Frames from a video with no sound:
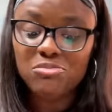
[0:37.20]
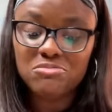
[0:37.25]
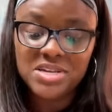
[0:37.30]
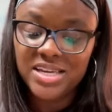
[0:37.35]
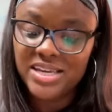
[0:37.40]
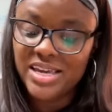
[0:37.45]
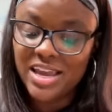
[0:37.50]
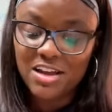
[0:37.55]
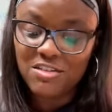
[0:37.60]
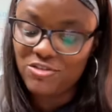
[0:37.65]

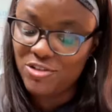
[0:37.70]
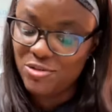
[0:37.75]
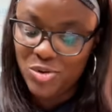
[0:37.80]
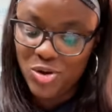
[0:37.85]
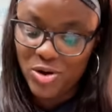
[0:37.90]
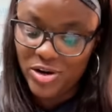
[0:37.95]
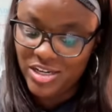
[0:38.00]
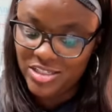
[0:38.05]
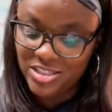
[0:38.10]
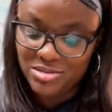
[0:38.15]
me every
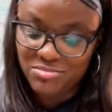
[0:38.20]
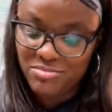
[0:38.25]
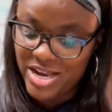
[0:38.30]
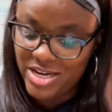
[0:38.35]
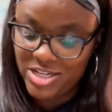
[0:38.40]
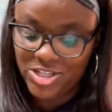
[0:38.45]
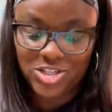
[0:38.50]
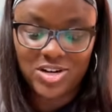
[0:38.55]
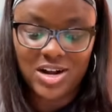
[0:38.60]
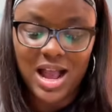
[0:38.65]
morning to
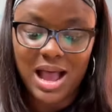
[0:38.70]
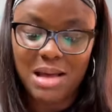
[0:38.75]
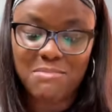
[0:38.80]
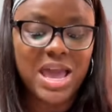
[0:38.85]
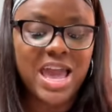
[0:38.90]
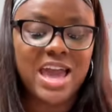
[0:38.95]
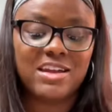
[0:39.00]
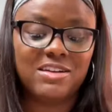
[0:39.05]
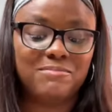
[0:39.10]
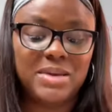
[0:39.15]
make sure I'm
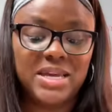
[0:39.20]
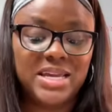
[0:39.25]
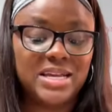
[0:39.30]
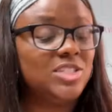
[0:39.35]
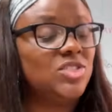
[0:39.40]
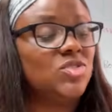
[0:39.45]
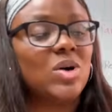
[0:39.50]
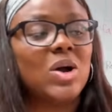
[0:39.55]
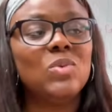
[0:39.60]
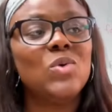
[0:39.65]
out of
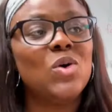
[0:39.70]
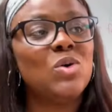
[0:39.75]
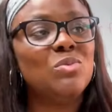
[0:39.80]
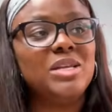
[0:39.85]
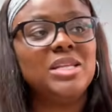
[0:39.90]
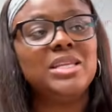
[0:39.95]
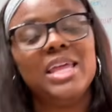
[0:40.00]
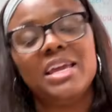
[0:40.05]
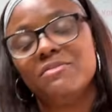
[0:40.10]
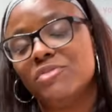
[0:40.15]
bed so I won't
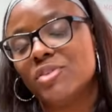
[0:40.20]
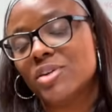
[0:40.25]
be late for